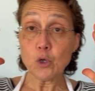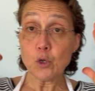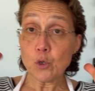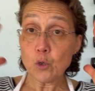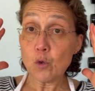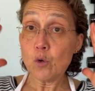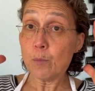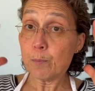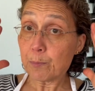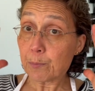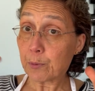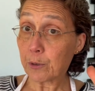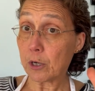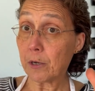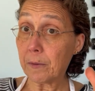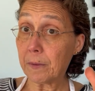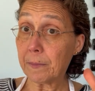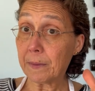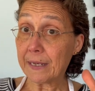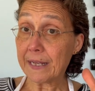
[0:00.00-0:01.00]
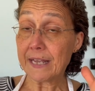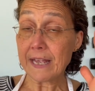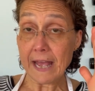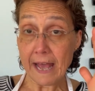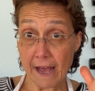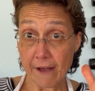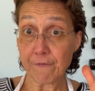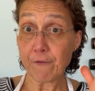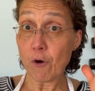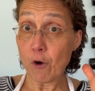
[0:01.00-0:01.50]
you probably
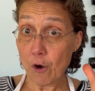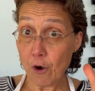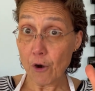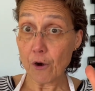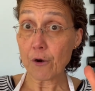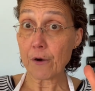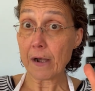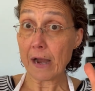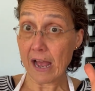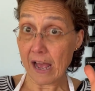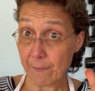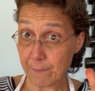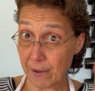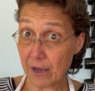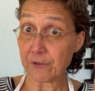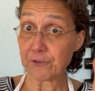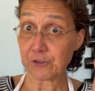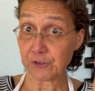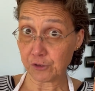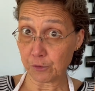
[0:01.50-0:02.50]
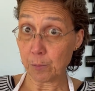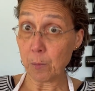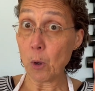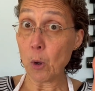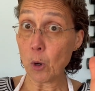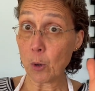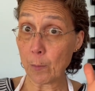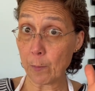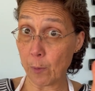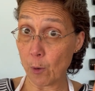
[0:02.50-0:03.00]
have heard about the
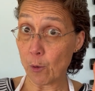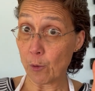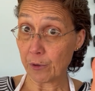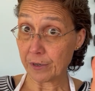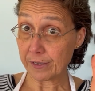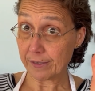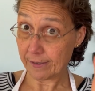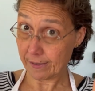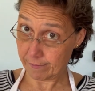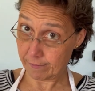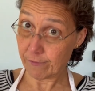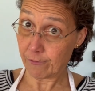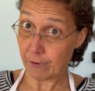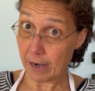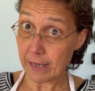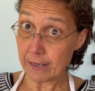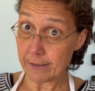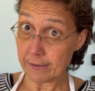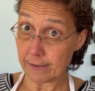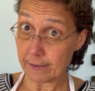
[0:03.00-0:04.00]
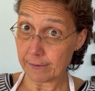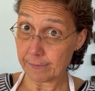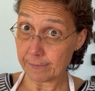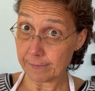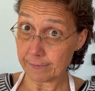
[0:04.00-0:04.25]
smoke point, right?